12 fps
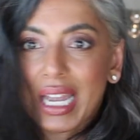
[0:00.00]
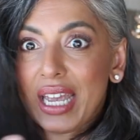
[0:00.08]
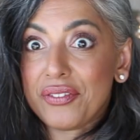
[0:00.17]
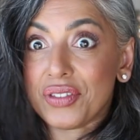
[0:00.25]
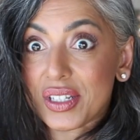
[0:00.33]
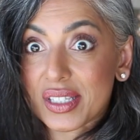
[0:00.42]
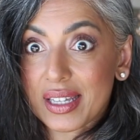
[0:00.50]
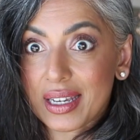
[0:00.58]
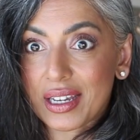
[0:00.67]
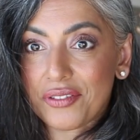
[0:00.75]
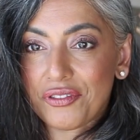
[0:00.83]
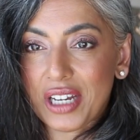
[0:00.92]
if this thing
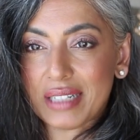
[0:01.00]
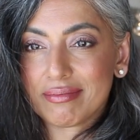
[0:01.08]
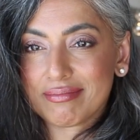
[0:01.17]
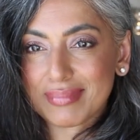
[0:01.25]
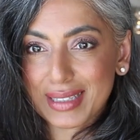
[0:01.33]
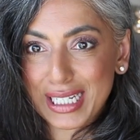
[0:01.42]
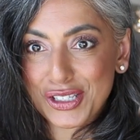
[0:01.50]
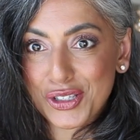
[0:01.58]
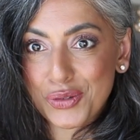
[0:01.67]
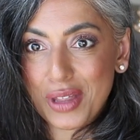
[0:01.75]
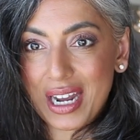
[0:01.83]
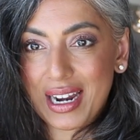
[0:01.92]
can fit. Let's
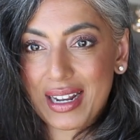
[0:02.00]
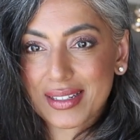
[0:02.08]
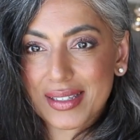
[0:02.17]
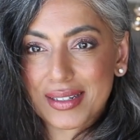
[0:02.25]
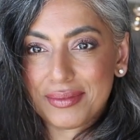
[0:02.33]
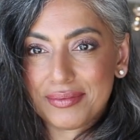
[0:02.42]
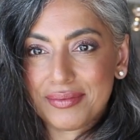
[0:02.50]
do that next.